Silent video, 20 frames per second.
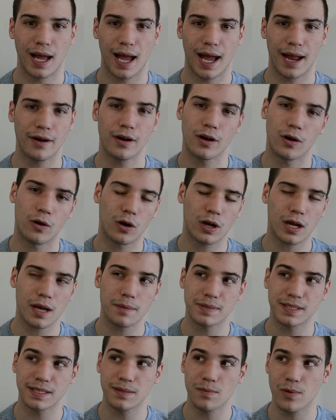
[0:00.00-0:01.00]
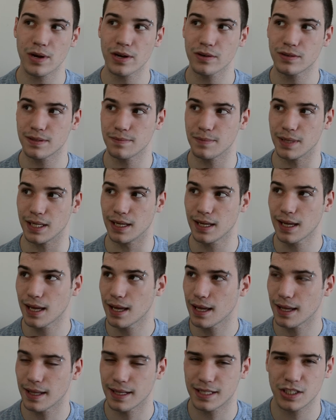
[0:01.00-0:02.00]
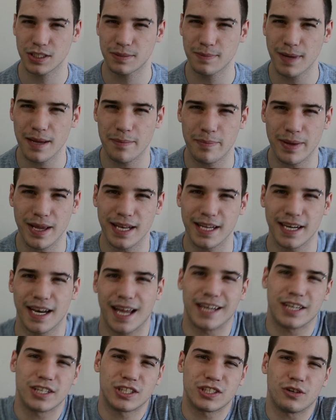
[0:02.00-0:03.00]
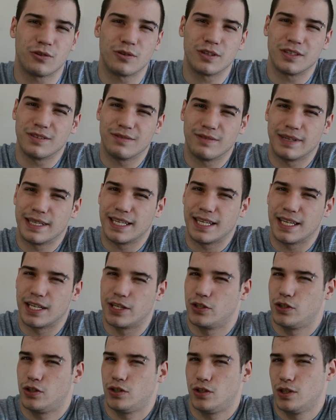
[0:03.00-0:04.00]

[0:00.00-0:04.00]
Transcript: I don't know, hookups seem weird to me. It's just my opinion, I just don't really